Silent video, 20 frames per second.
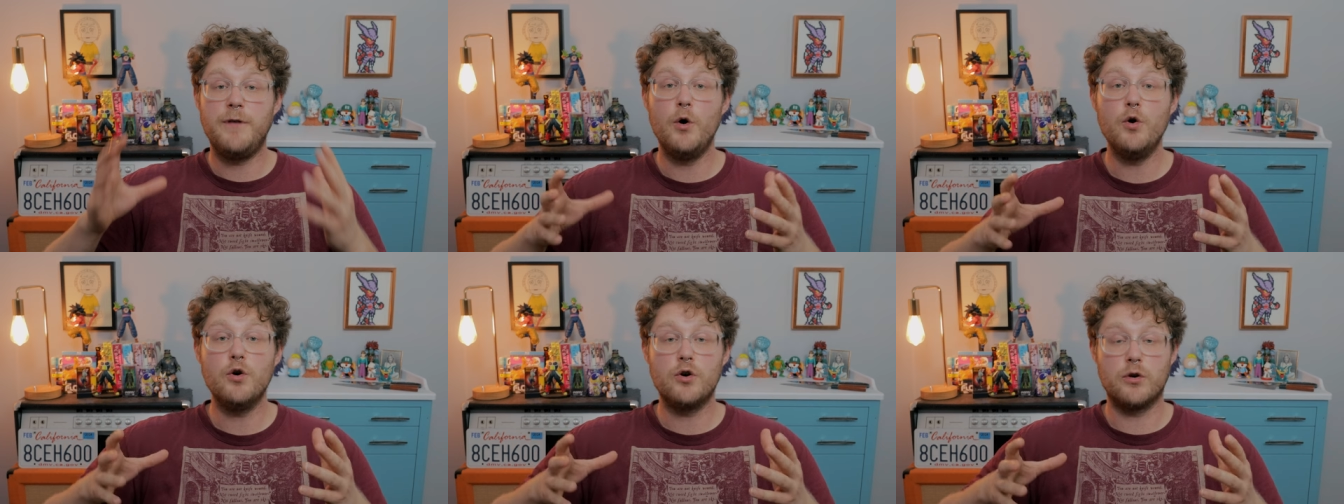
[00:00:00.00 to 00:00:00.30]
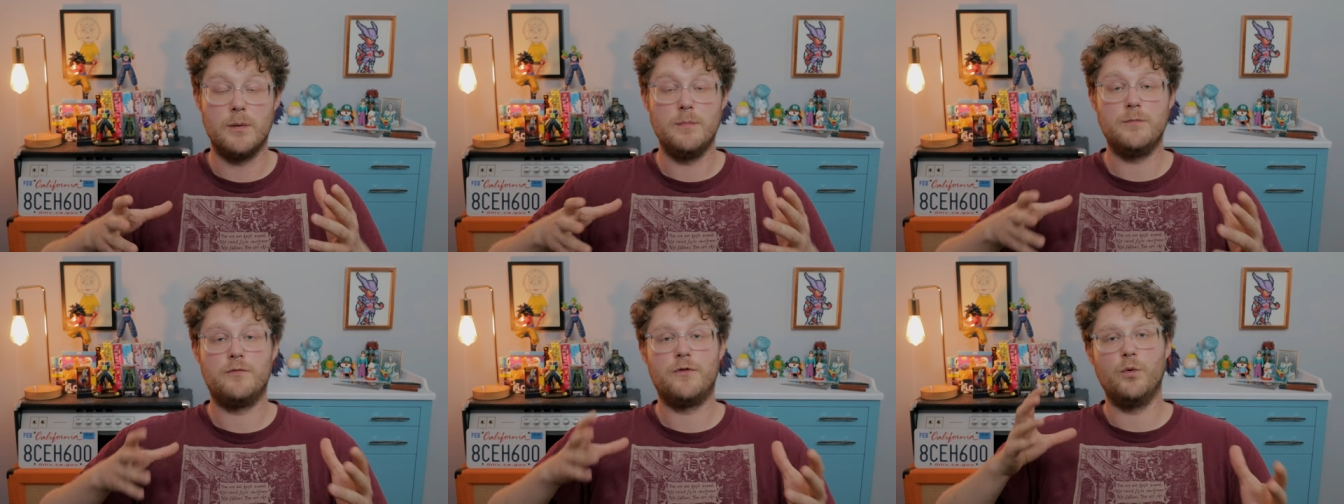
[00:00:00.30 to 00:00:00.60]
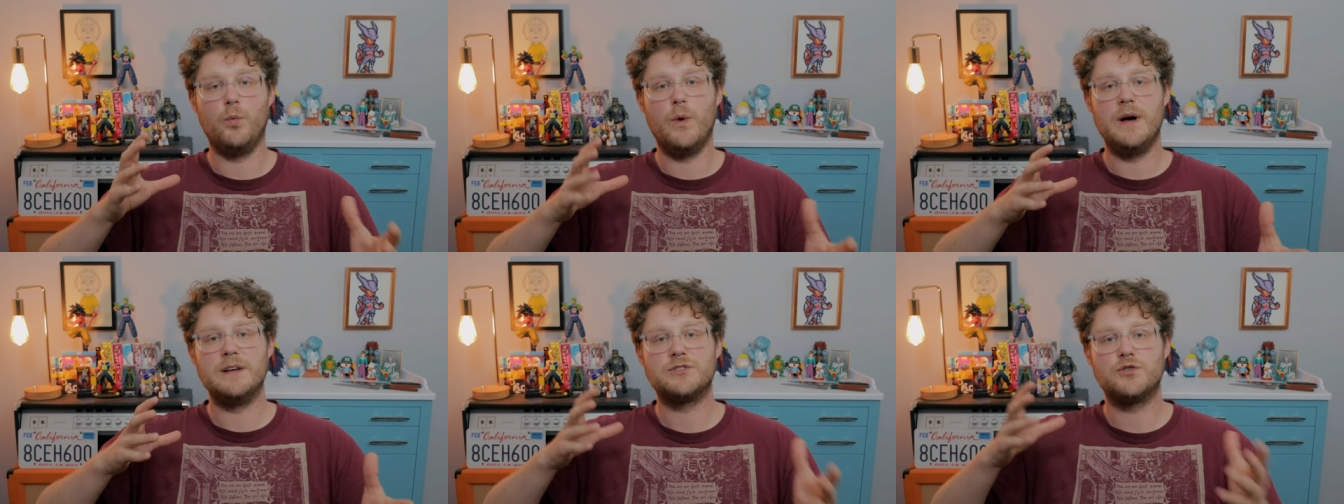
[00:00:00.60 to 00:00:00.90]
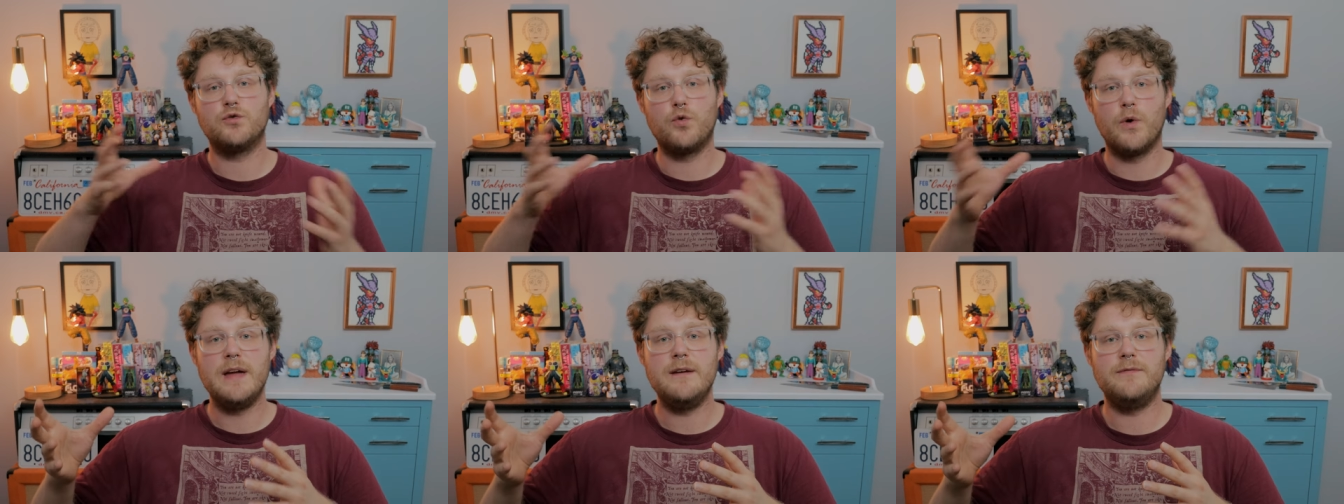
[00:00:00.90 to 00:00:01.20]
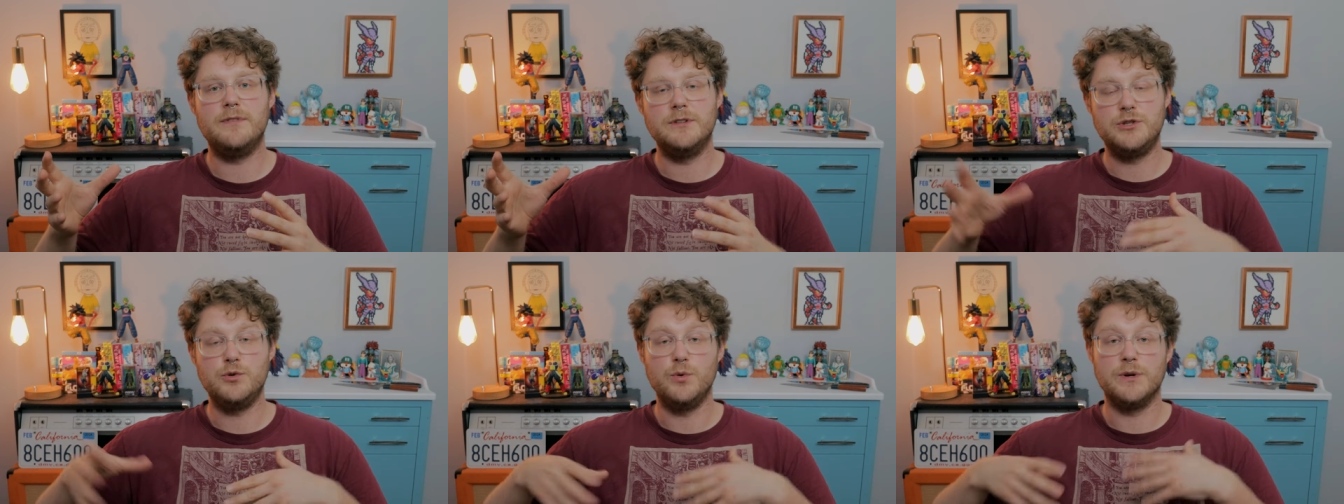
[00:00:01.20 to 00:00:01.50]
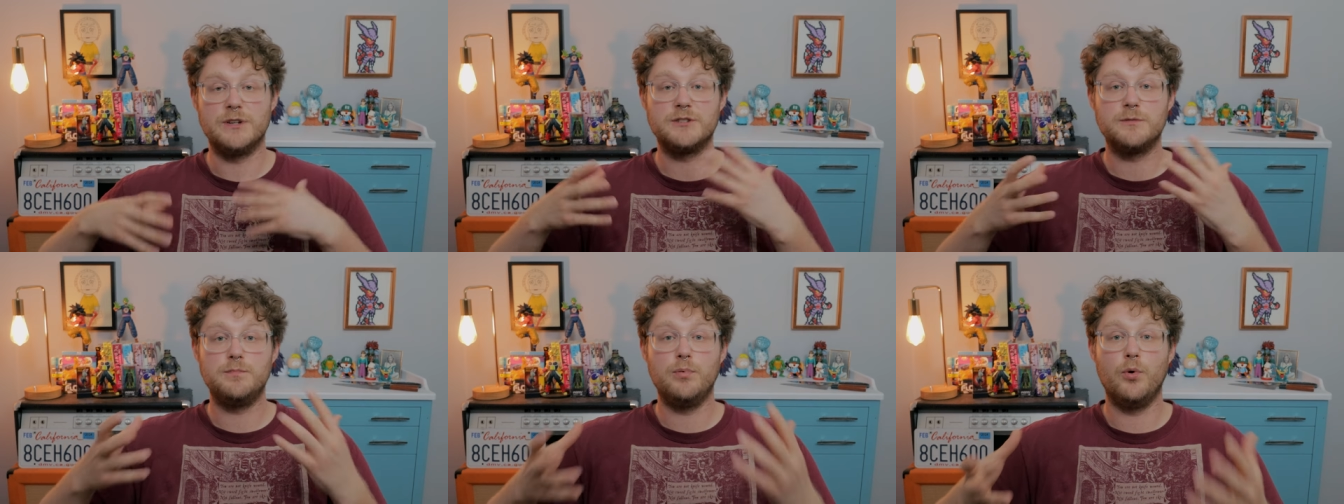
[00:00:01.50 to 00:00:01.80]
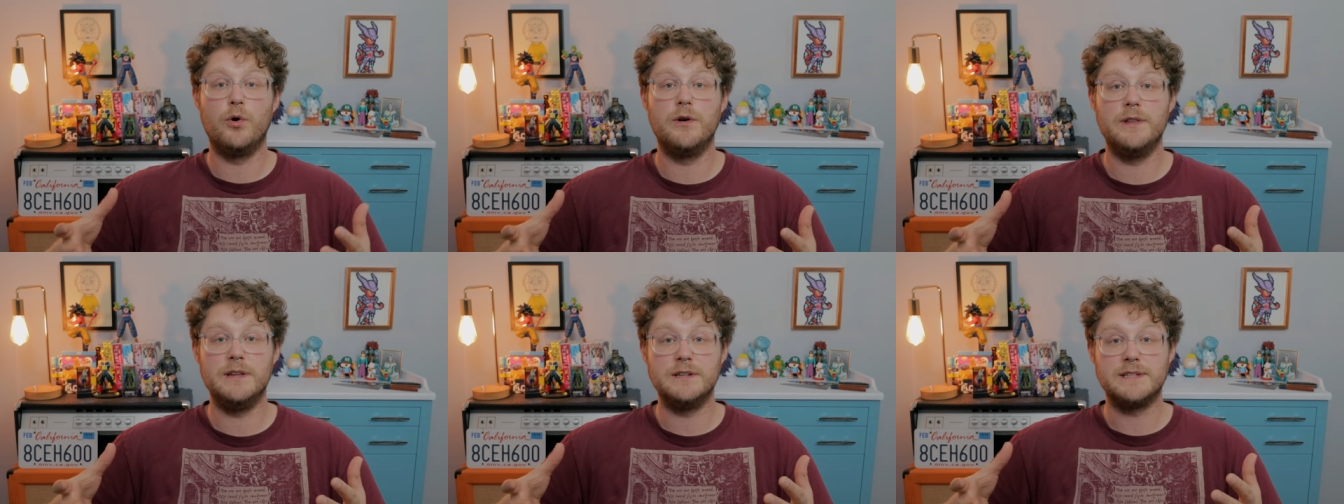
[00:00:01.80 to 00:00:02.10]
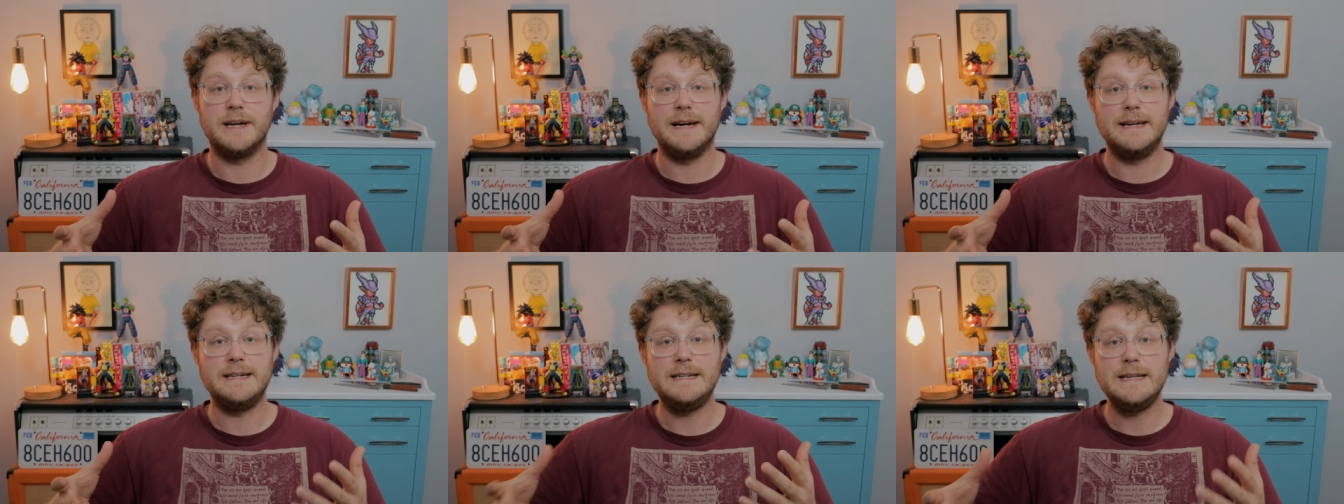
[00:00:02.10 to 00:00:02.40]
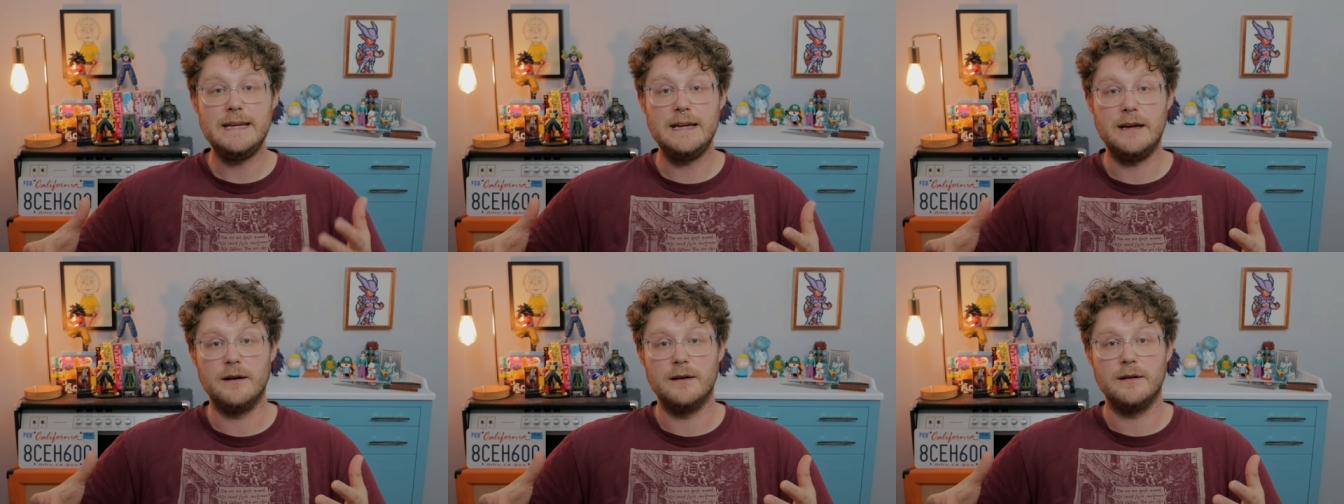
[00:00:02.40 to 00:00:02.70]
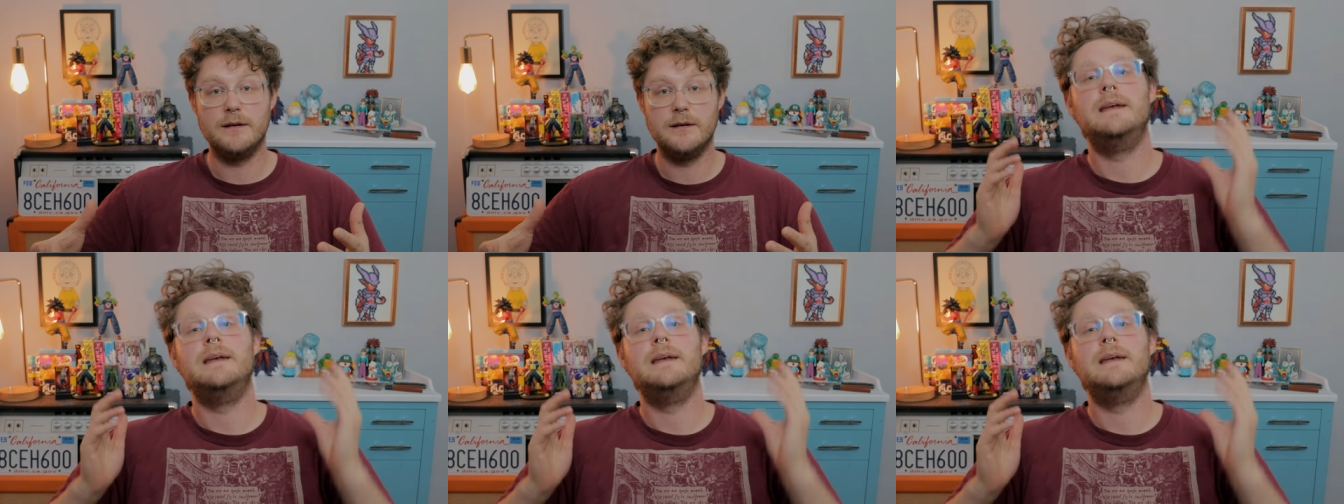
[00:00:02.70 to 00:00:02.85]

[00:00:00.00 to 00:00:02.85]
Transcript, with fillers: fulcrum for Wes Craven to explore this idea.